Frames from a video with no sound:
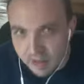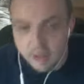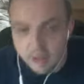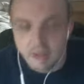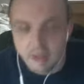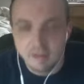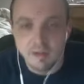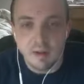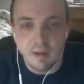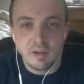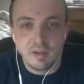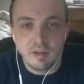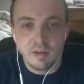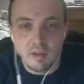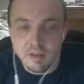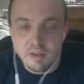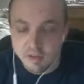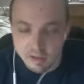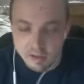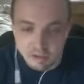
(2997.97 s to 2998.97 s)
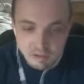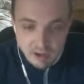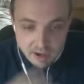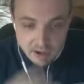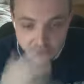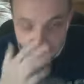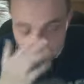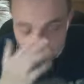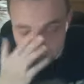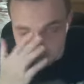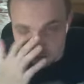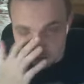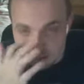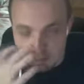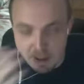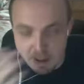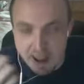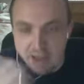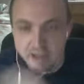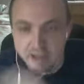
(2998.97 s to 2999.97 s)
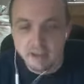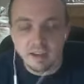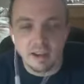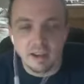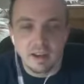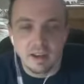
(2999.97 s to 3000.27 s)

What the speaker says: And so everyone just kind of sits back and gets